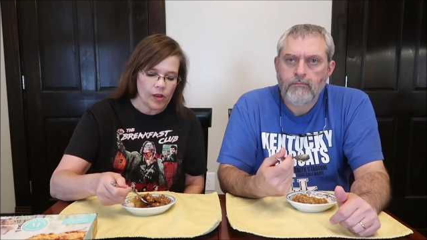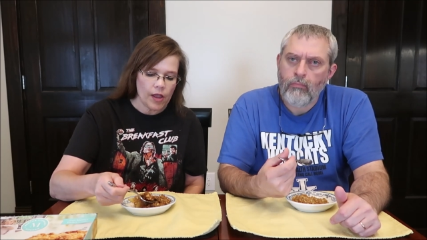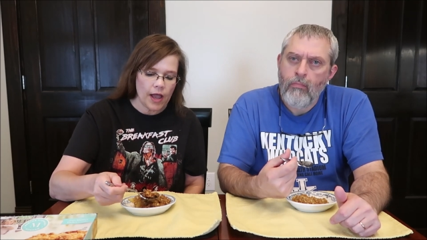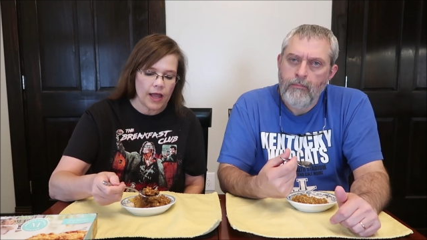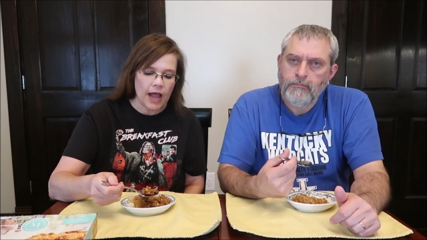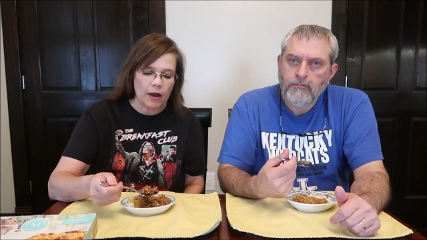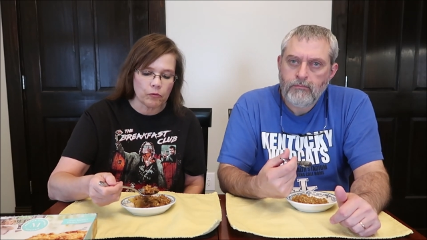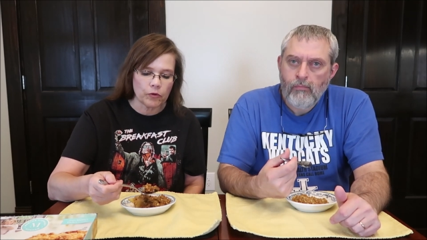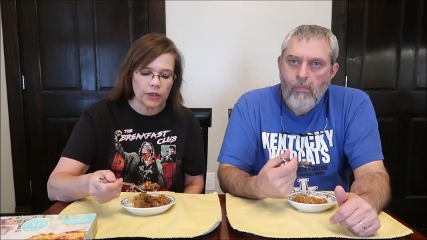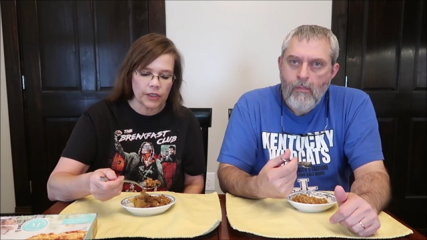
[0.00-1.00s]
Speaker 1: Mm-hmm.
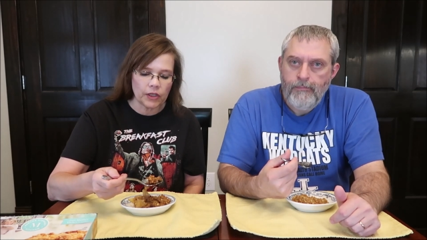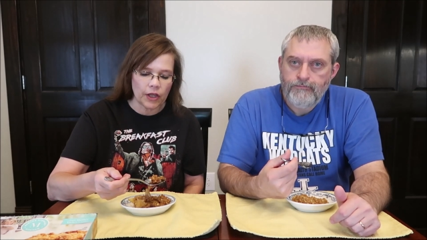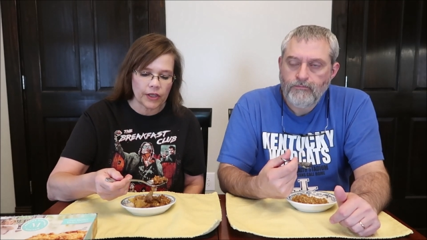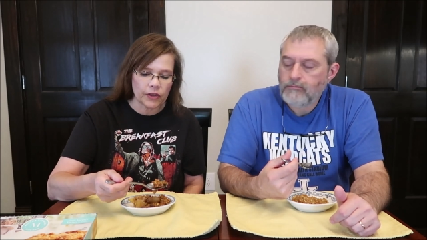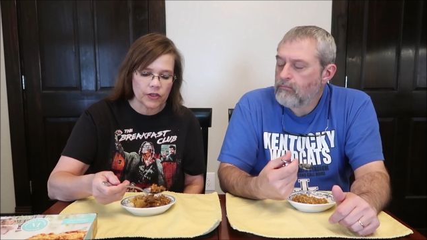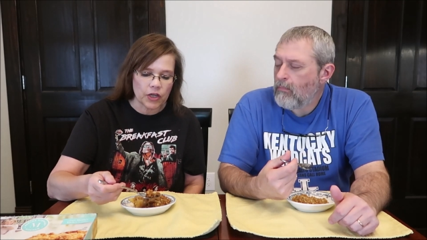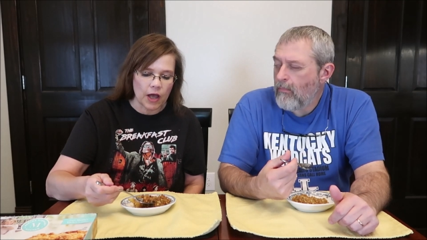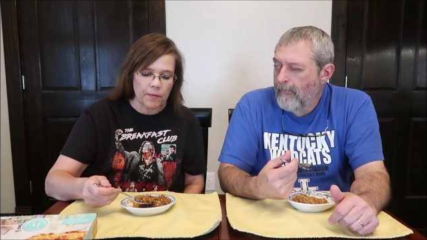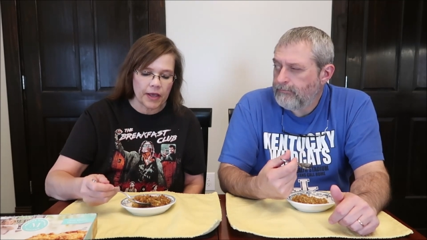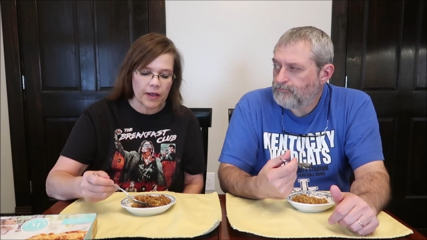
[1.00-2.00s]
I, I really like the
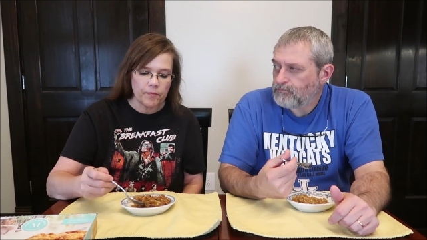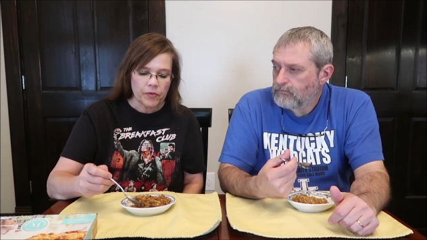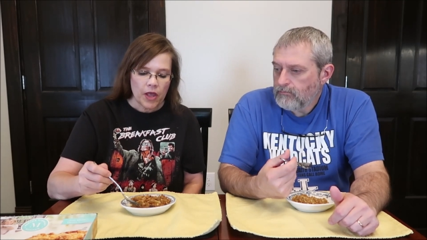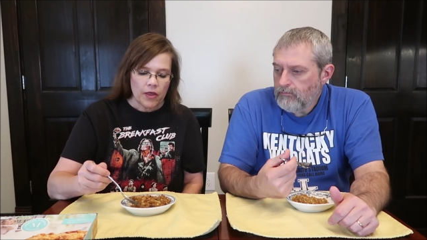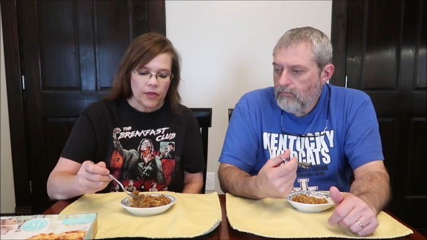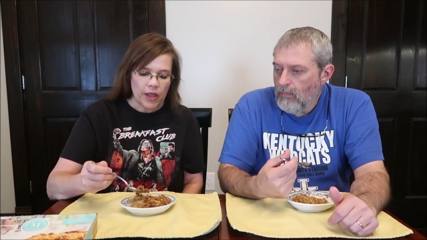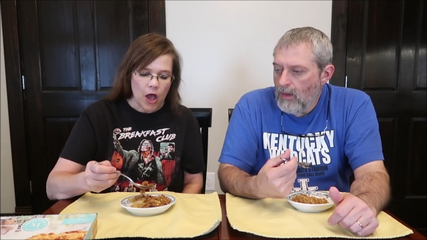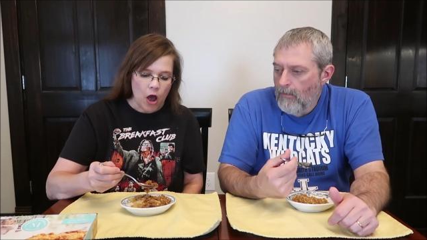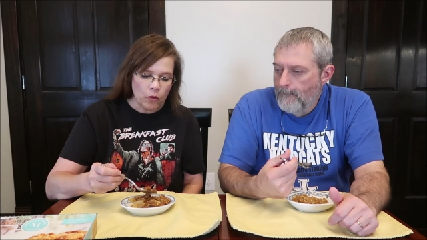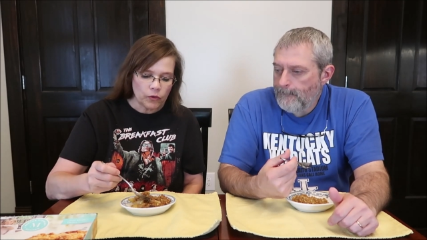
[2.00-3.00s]
topping. The
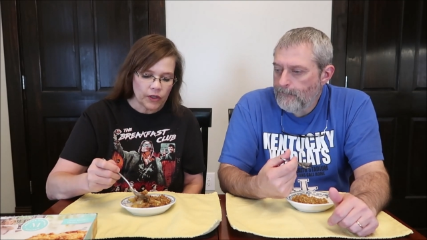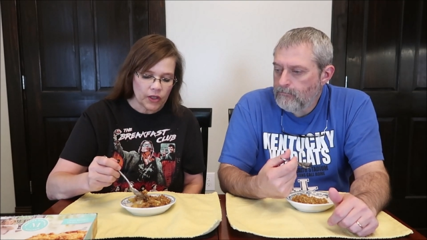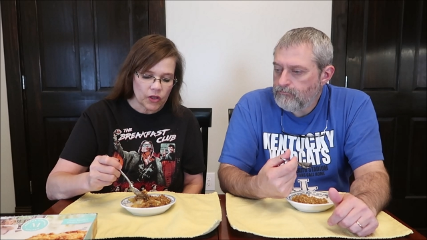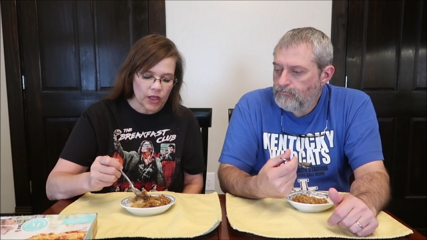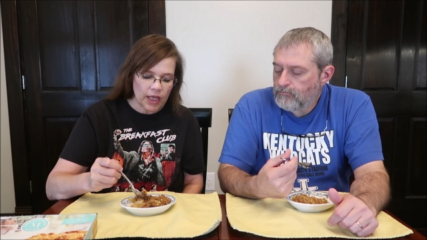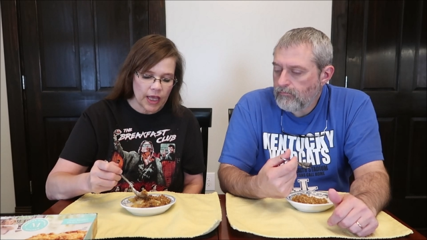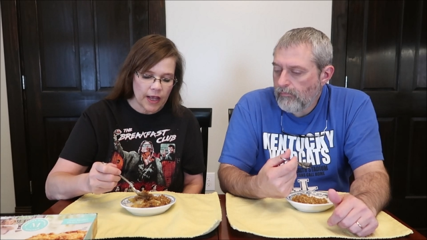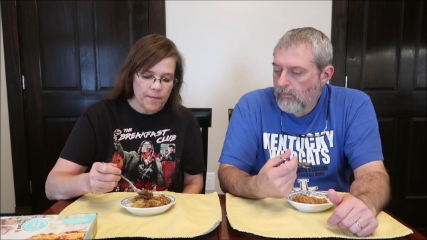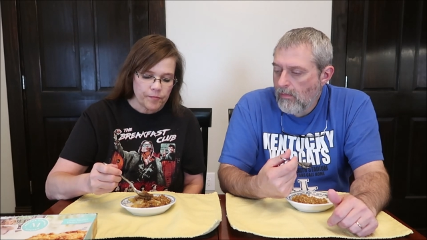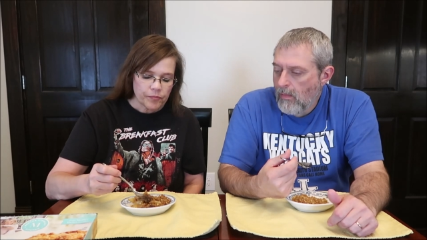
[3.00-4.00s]
only
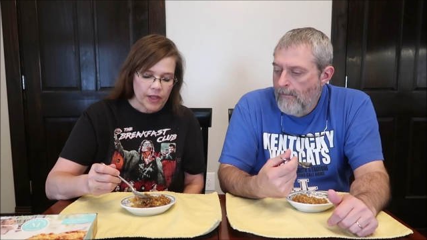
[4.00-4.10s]
thing